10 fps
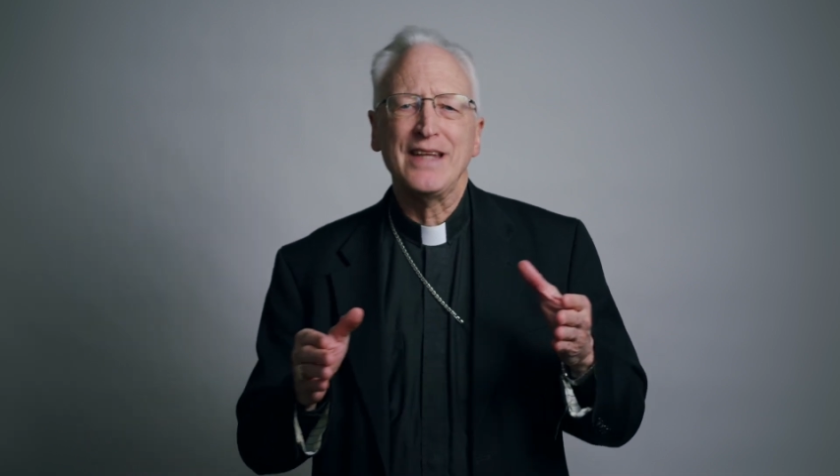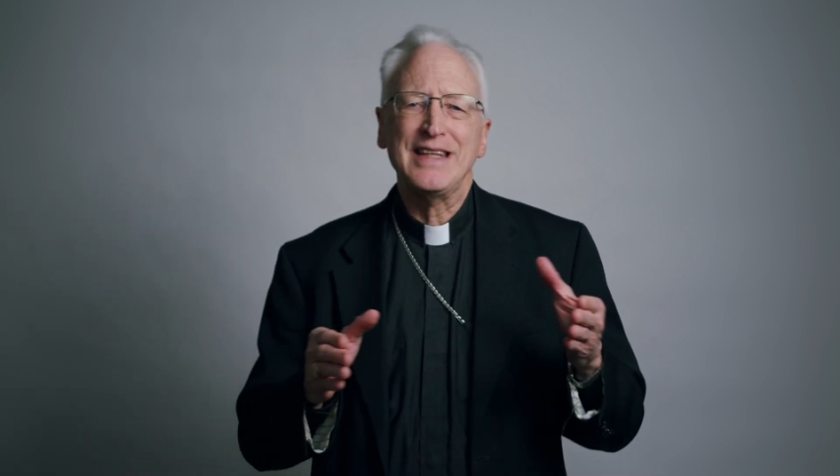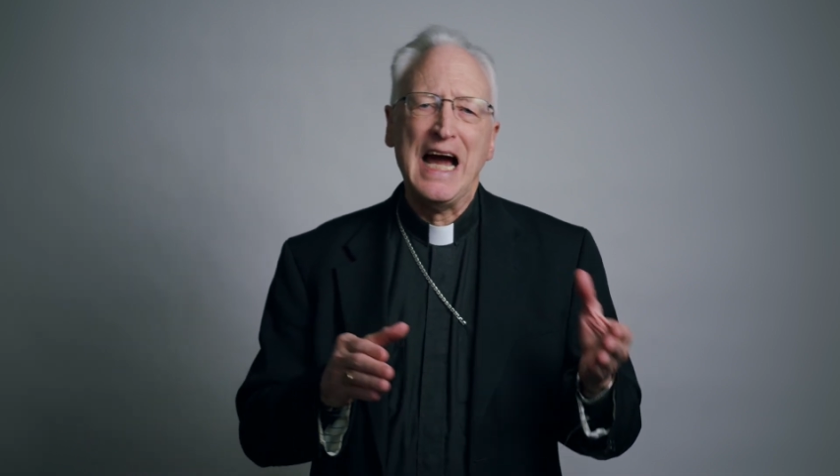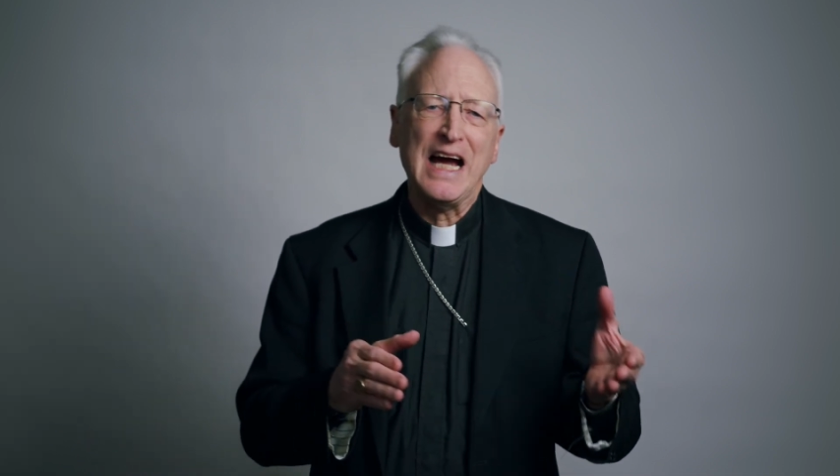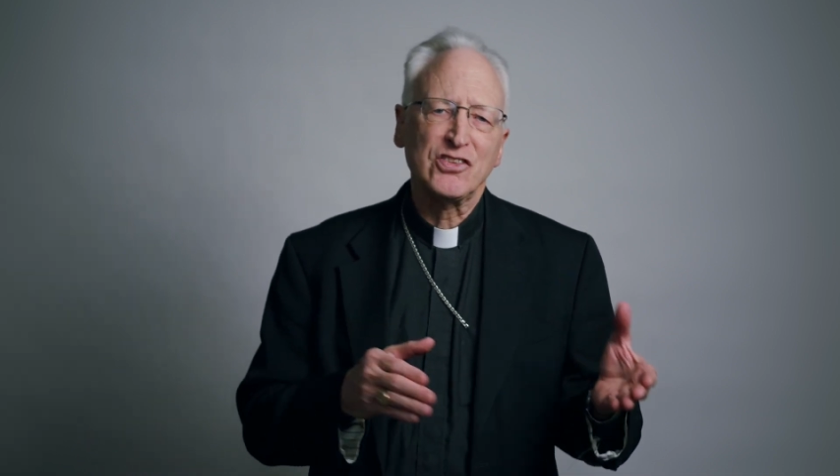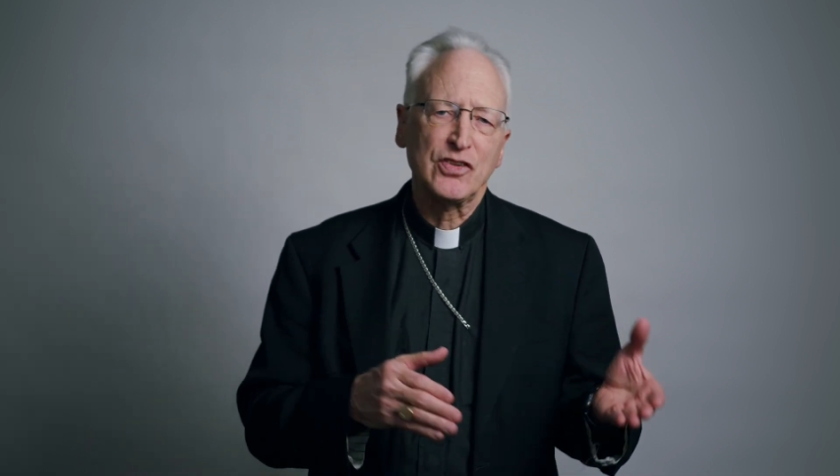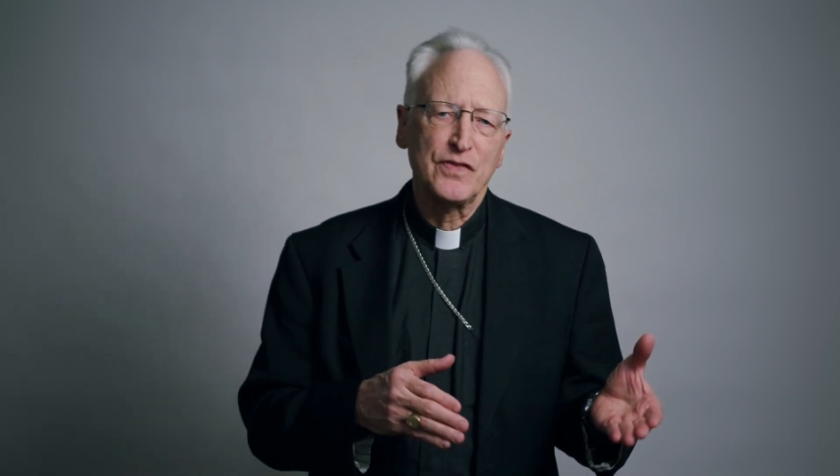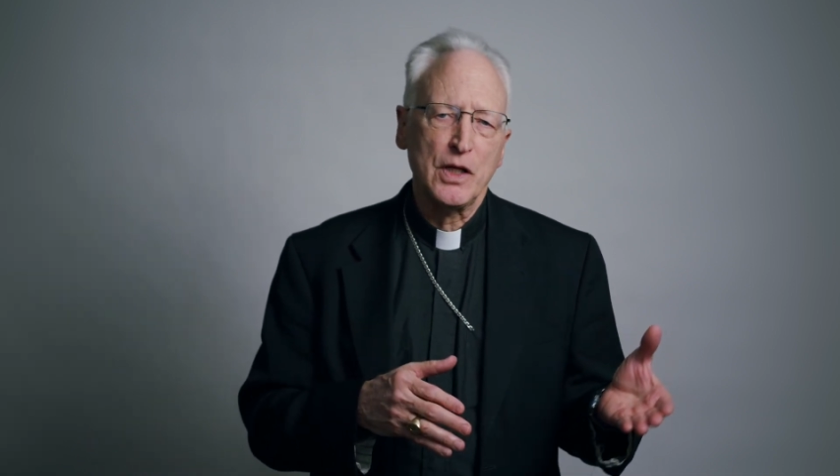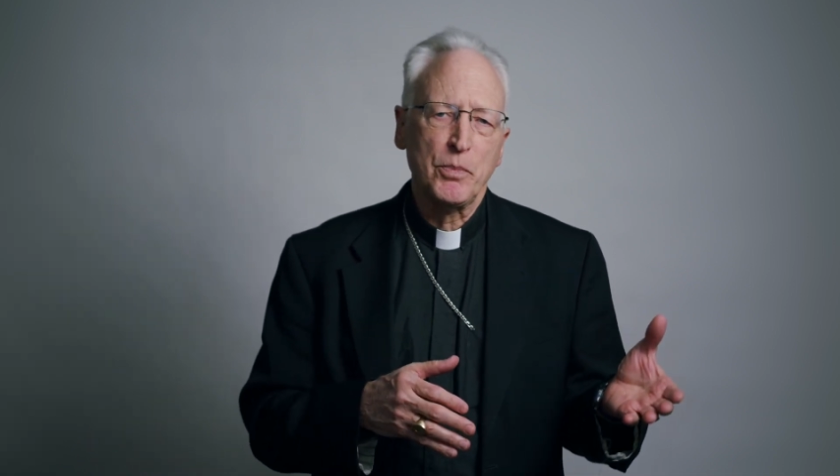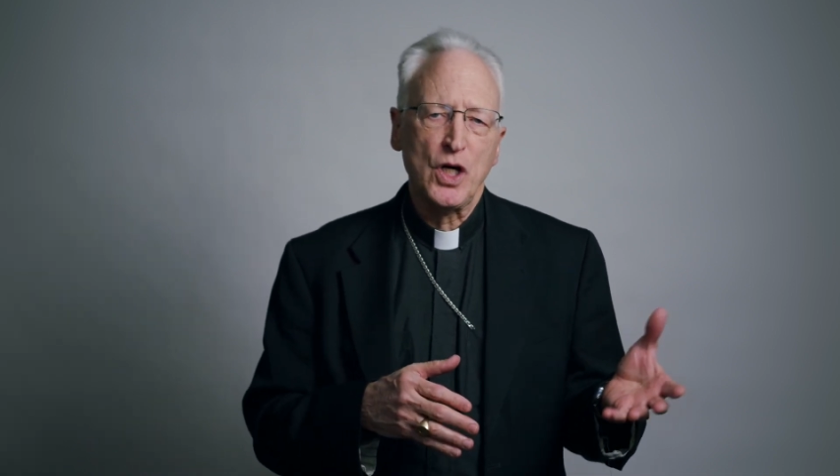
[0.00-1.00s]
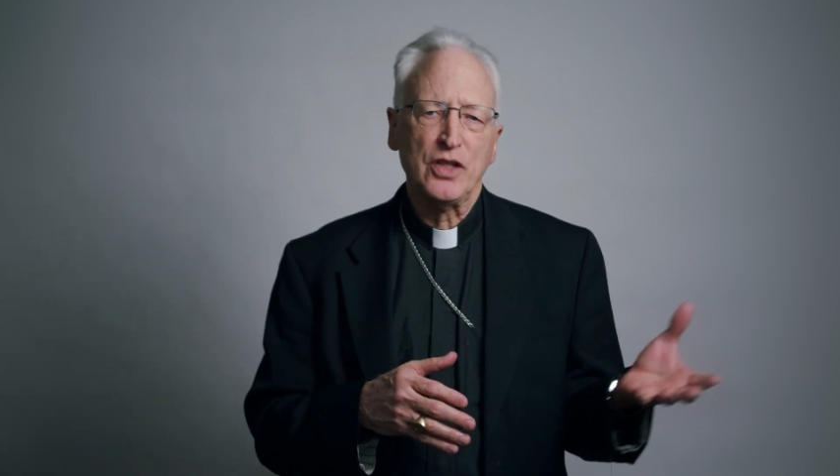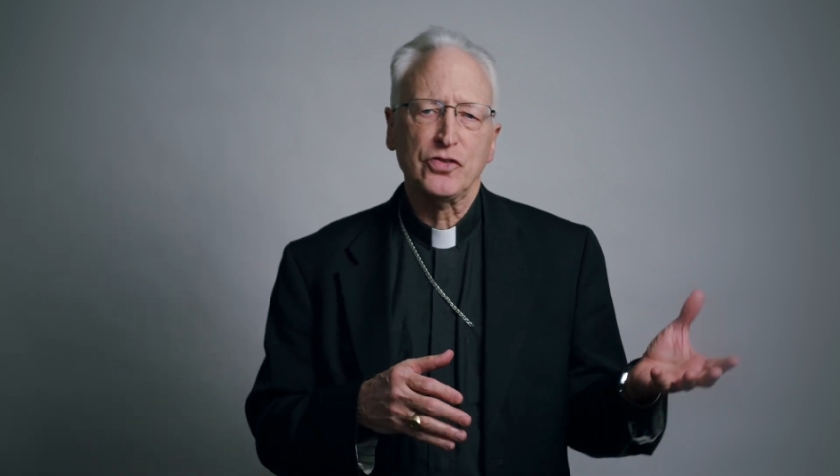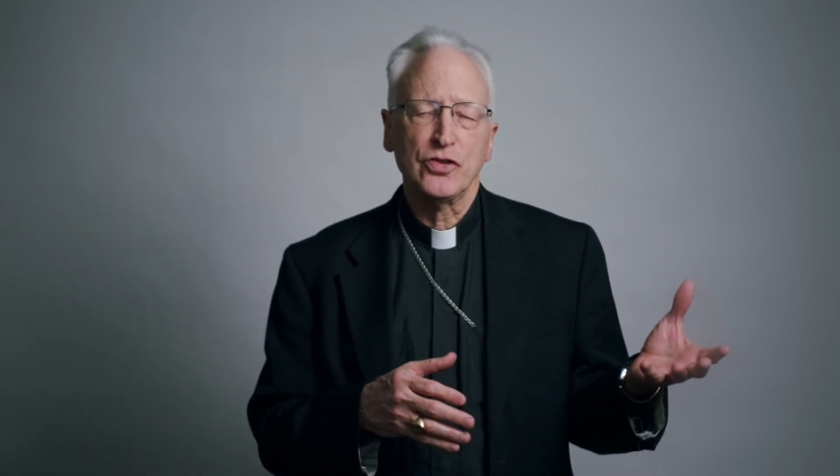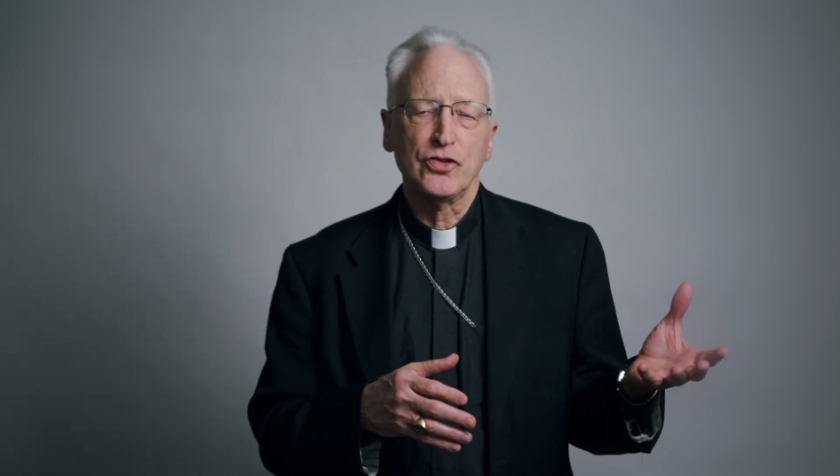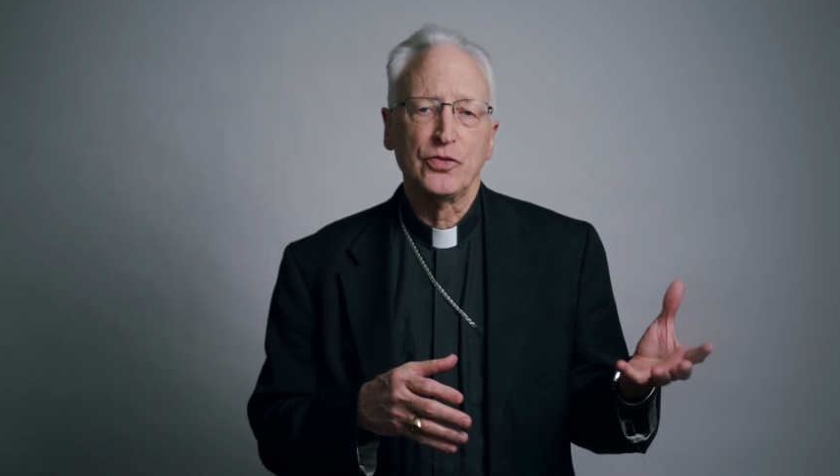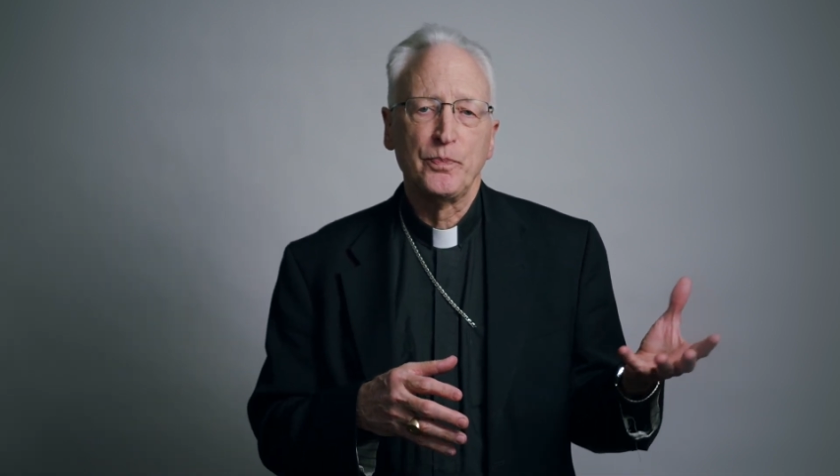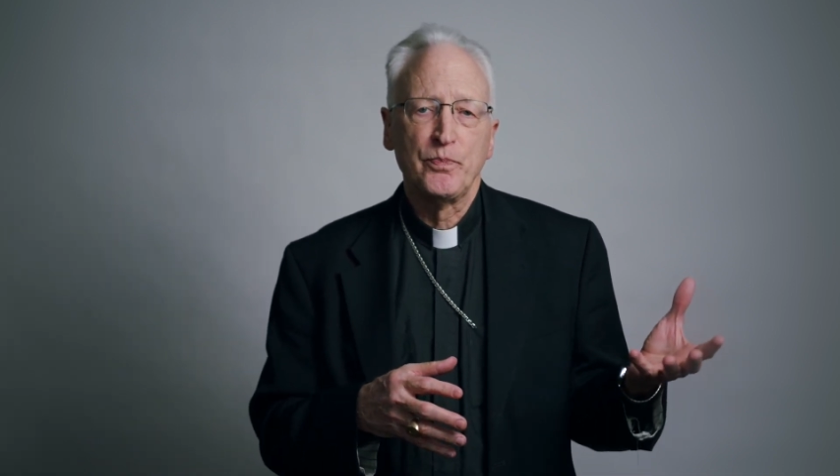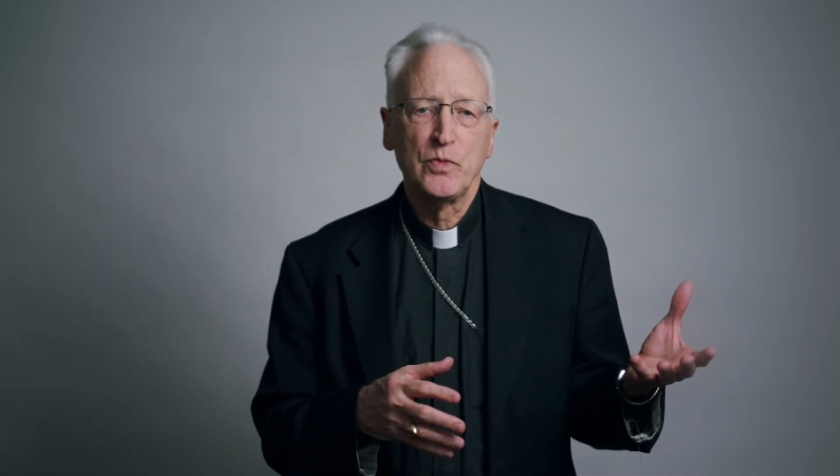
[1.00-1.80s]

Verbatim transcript: and the Acts of the Apostles.